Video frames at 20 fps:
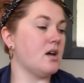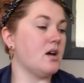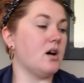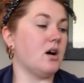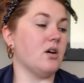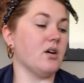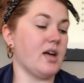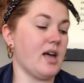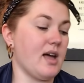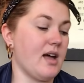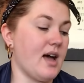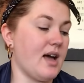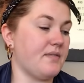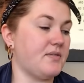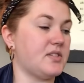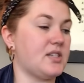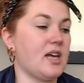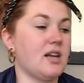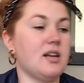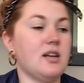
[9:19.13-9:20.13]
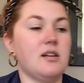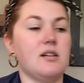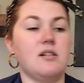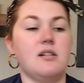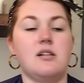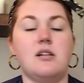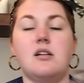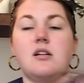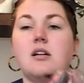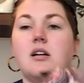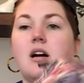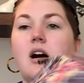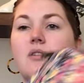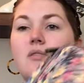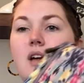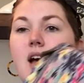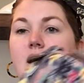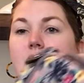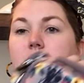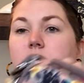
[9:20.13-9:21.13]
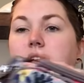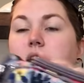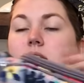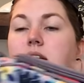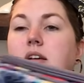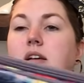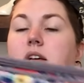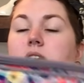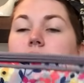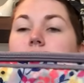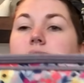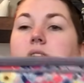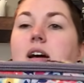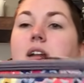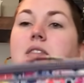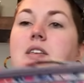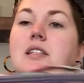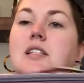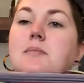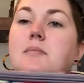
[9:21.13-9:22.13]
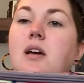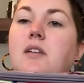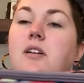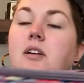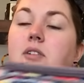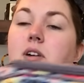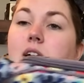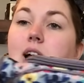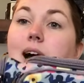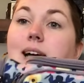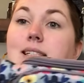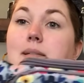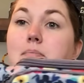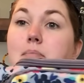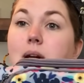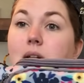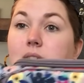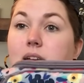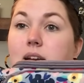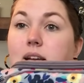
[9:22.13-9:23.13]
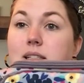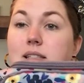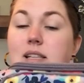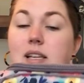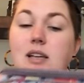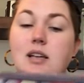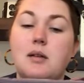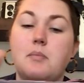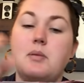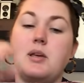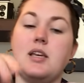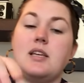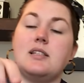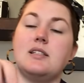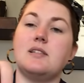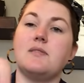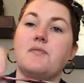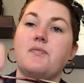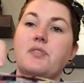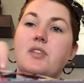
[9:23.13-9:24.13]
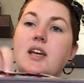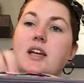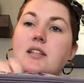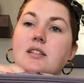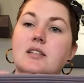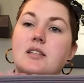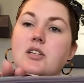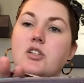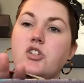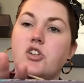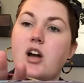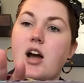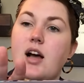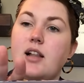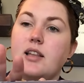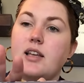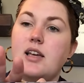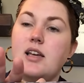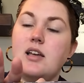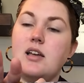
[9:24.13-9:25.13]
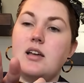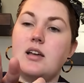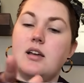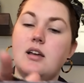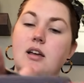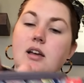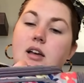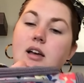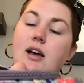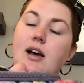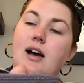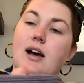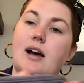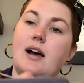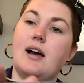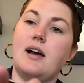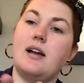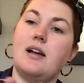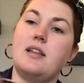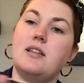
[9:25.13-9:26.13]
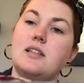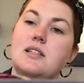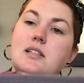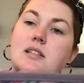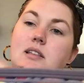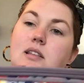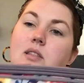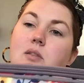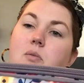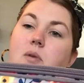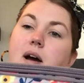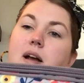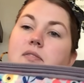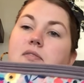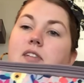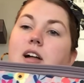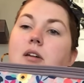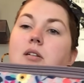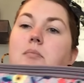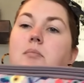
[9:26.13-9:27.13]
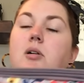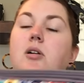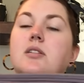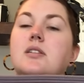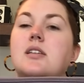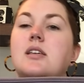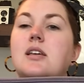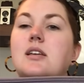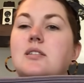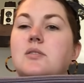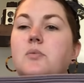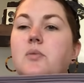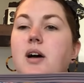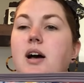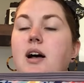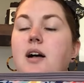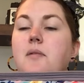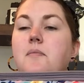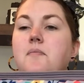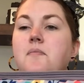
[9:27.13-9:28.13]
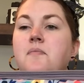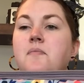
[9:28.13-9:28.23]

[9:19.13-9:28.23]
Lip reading: Okay, I've said it already. This is my favorite cosmetics piece. It's the trolley. This is in the Wildflower Multi as well.